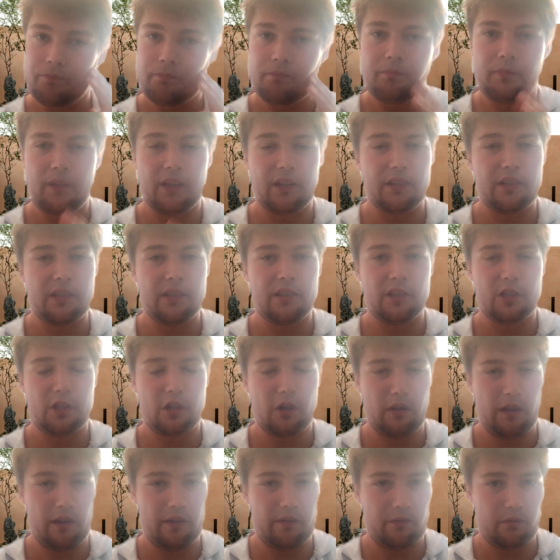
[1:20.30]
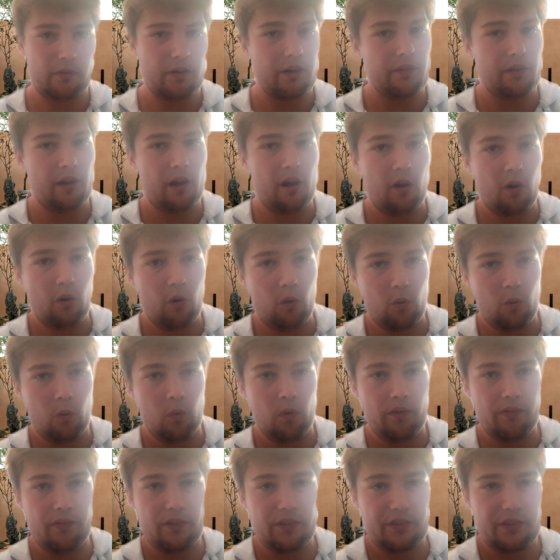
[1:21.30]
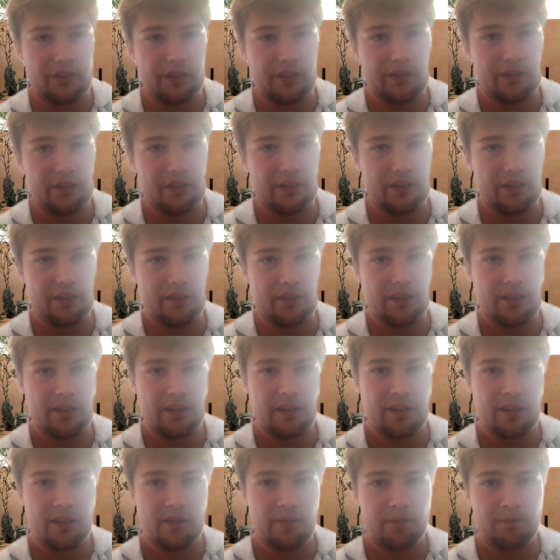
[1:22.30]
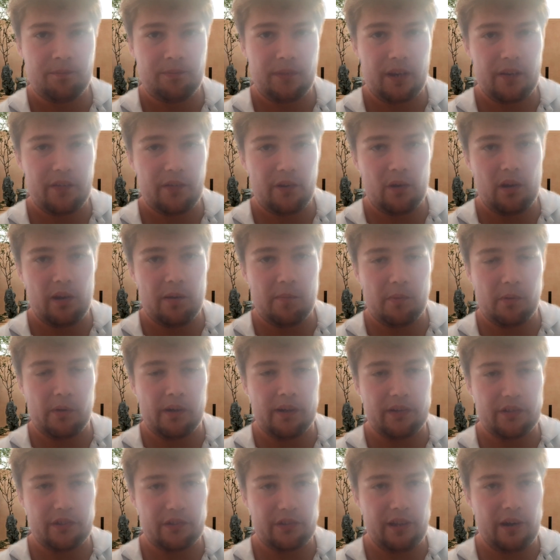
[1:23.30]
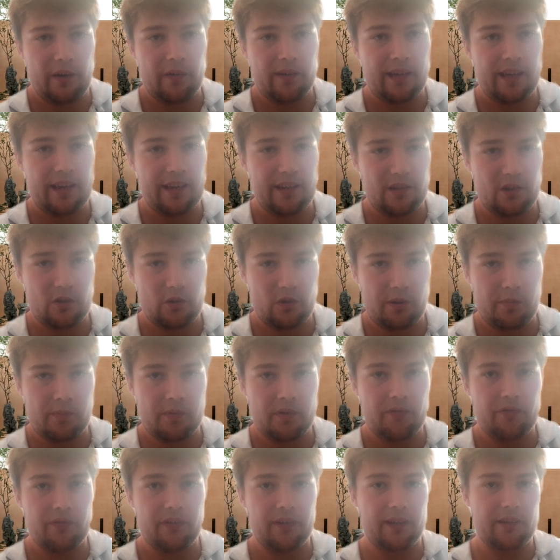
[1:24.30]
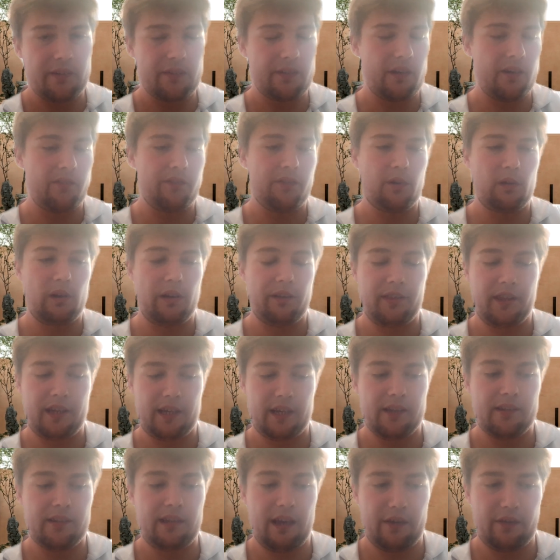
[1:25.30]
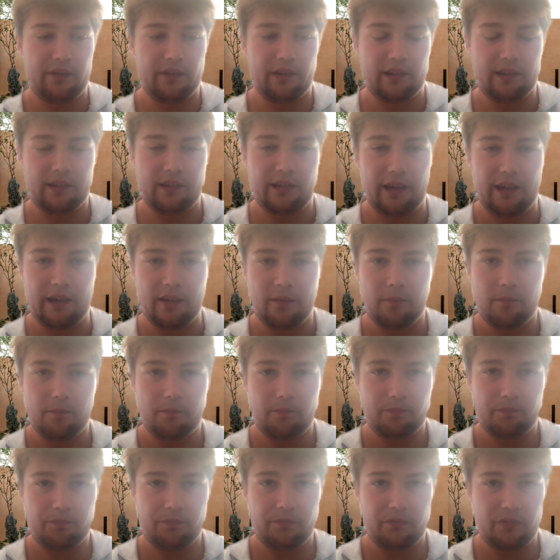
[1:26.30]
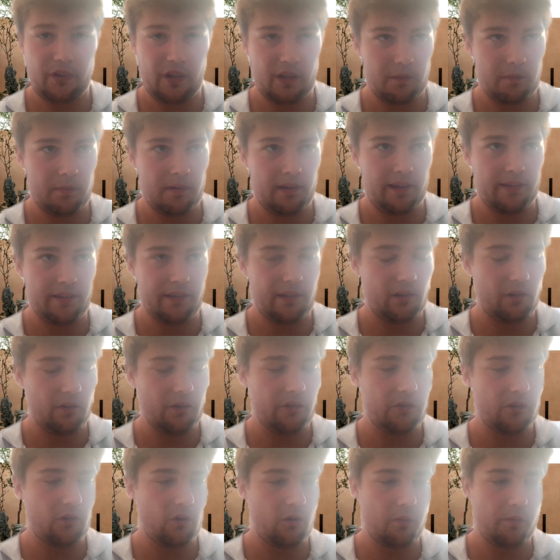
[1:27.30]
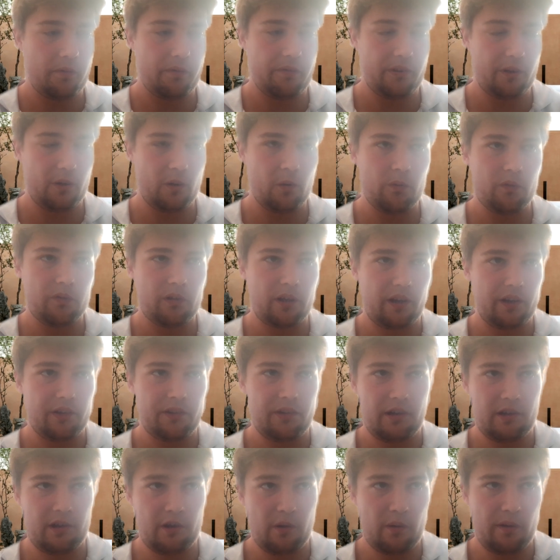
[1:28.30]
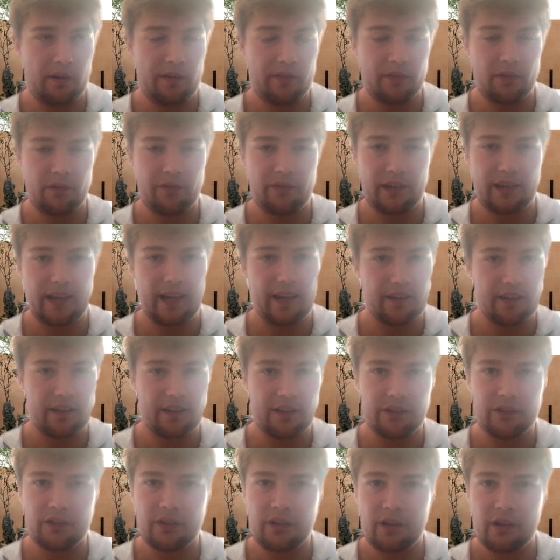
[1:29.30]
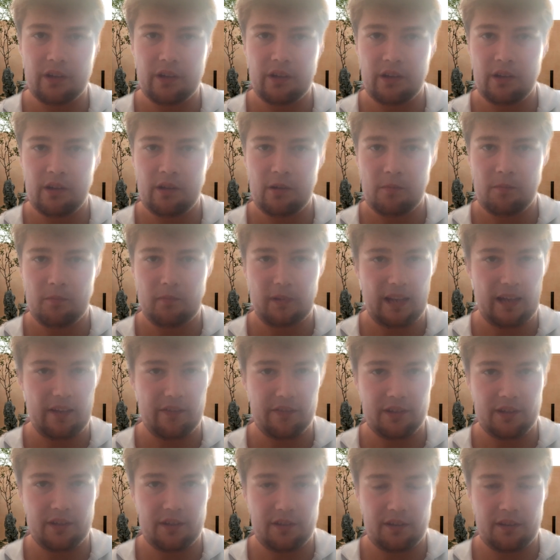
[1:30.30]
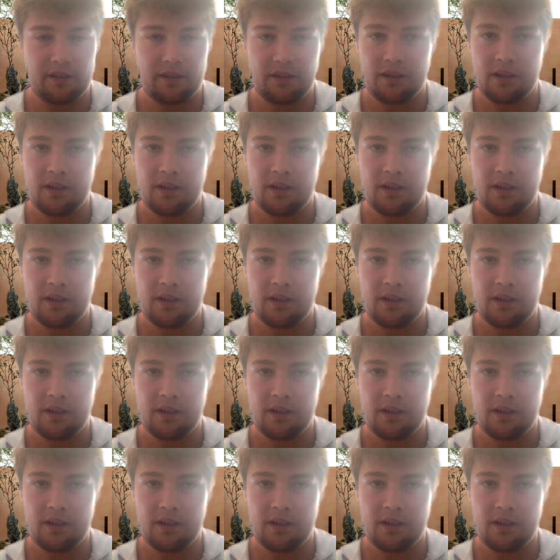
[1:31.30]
they just need to show that throughout the whole of the season. And I feel like Maresca's now getting to grips with things, and I feel like they could definitely take first place. They got a strong midfield, Caicedo, Enzo Fernandez, Lavia,